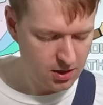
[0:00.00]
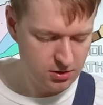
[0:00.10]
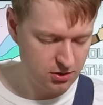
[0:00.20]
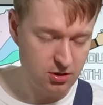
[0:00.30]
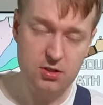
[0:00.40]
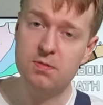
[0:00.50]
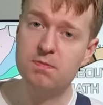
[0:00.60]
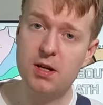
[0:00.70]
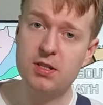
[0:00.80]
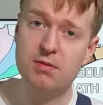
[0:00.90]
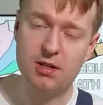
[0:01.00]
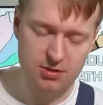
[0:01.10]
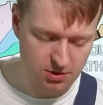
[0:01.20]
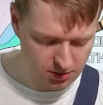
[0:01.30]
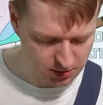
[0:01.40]
So just based around
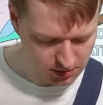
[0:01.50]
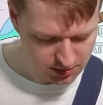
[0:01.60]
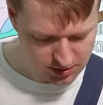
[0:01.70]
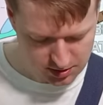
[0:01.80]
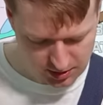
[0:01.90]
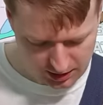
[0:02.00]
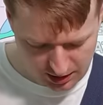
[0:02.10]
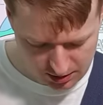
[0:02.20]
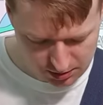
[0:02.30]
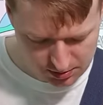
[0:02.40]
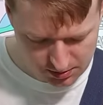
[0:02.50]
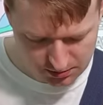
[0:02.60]
two chords, and how I come up